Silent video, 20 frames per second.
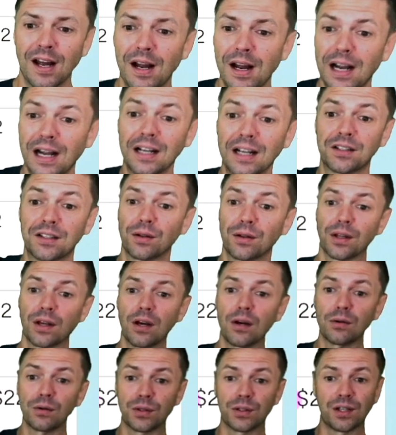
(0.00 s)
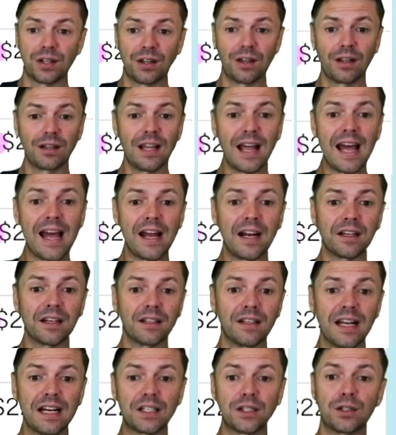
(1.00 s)
And so the coast, the land
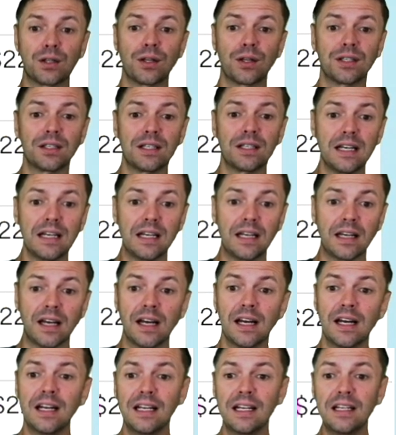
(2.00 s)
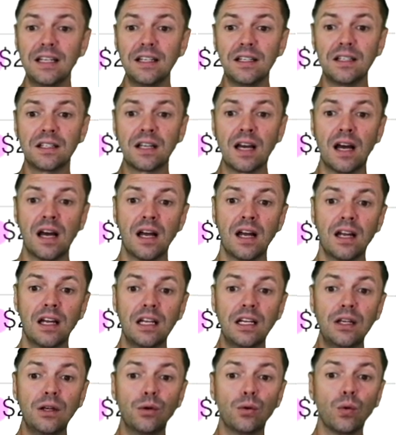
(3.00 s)
next to the sea, is
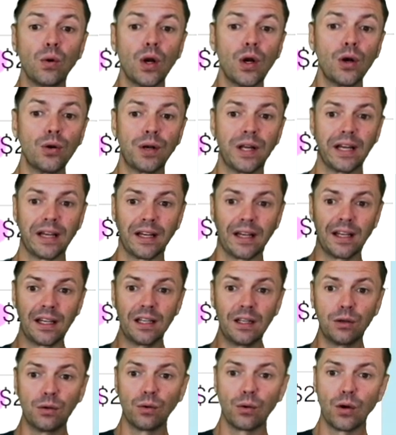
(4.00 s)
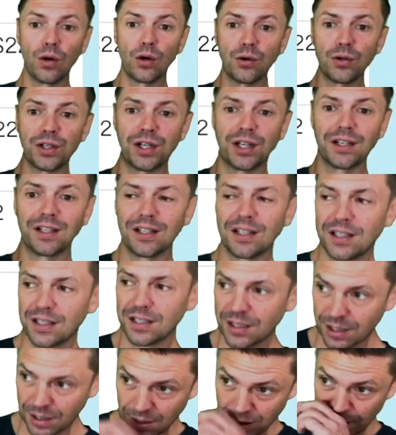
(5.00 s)
eroding. Erosion
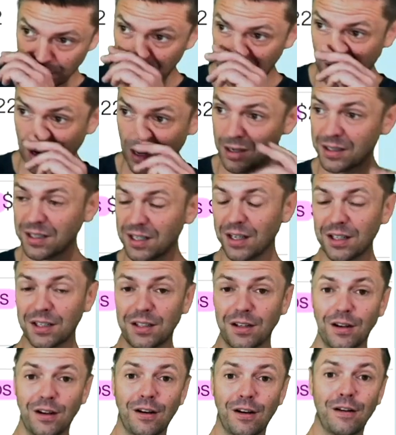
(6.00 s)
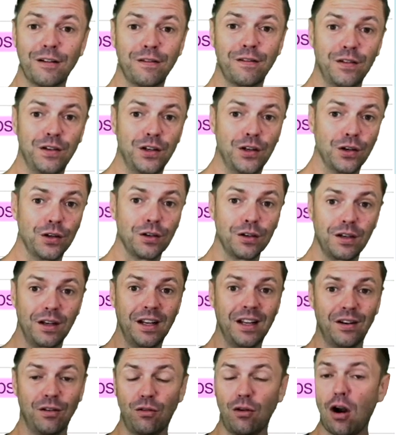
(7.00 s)
is the process of dirt
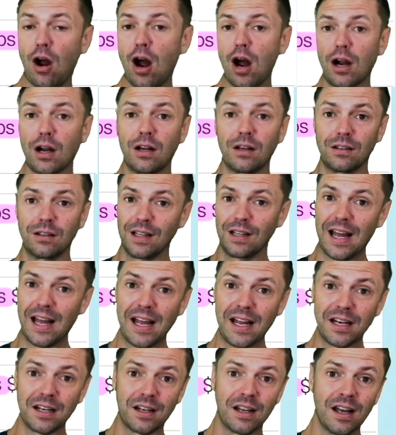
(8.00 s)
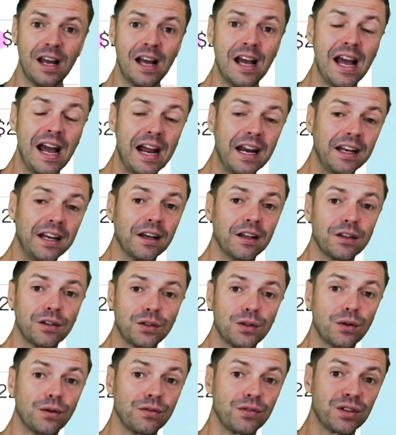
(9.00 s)
and rock, land, any other
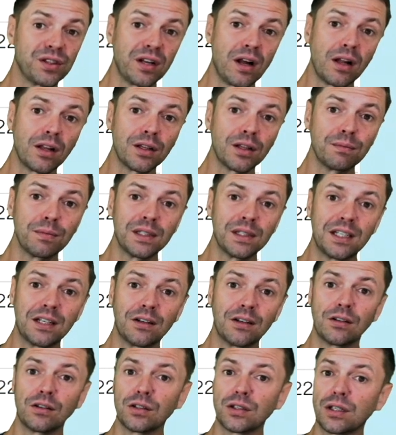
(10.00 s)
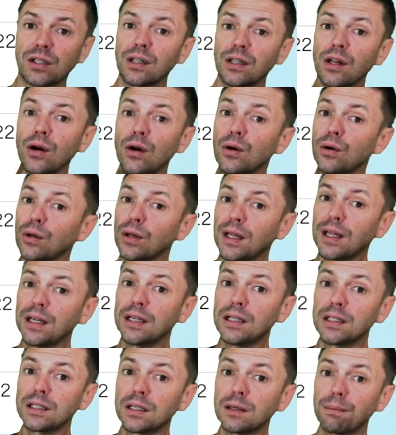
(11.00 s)
sort of solid material slowly
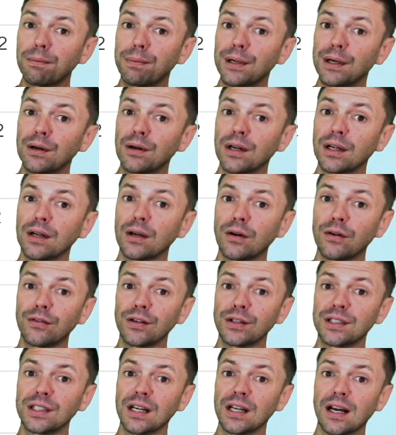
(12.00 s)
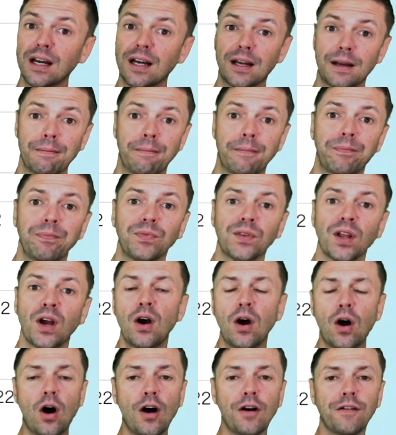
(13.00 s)
disappearing over time,
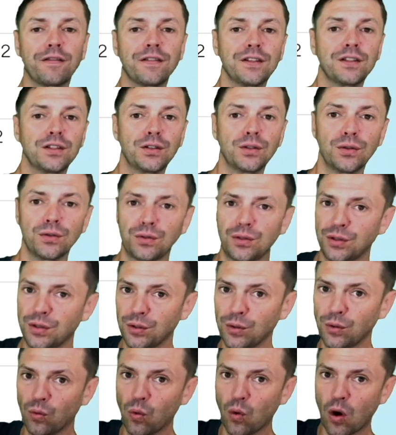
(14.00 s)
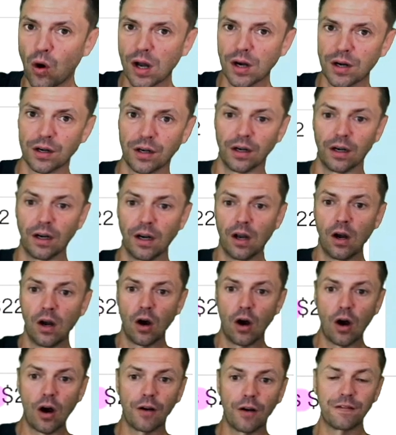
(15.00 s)
often due to water,
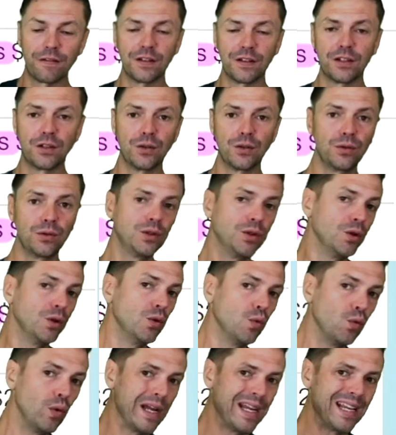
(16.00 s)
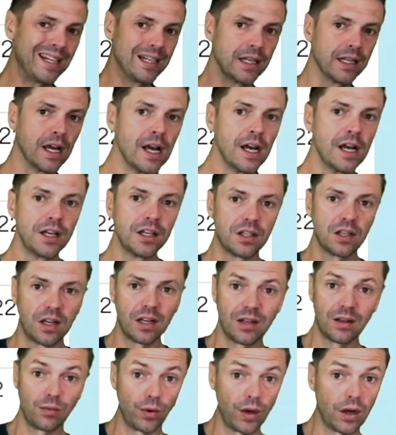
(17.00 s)
often due to wind.
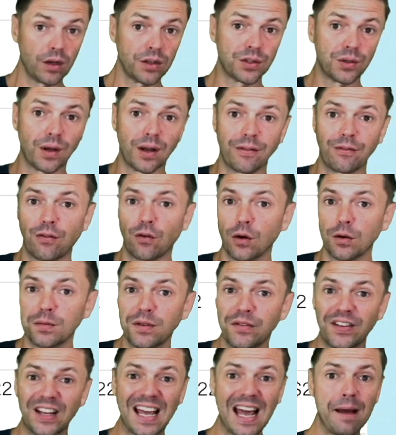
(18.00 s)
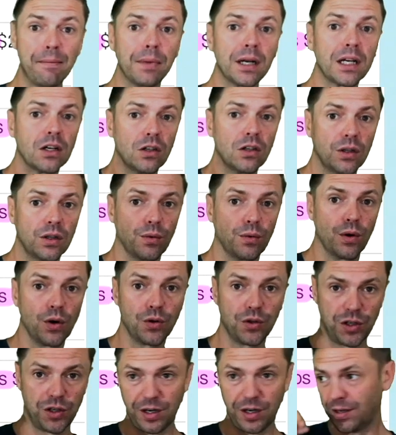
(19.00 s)
And we also have forms of chemical
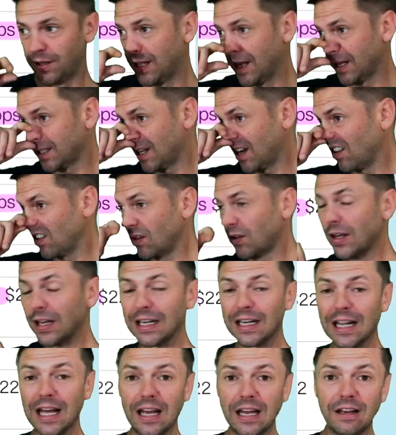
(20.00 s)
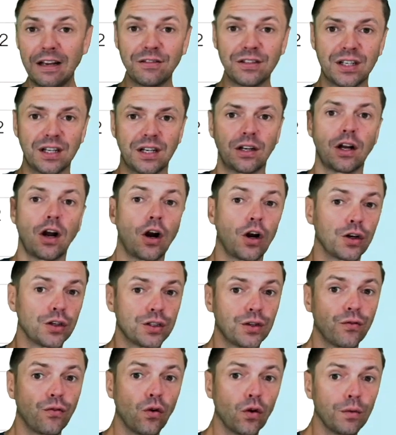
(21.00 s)
erosion. That's how you get caves and karst
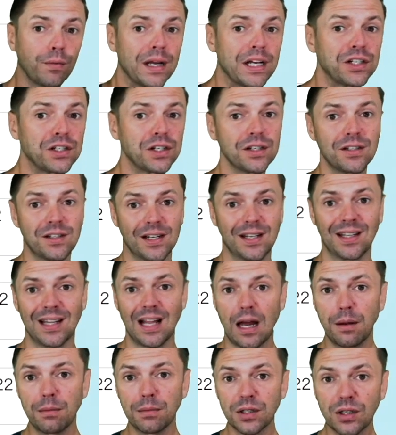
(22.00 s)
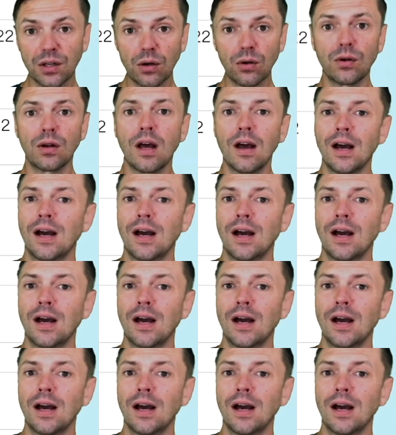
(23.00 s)
formations in limestone.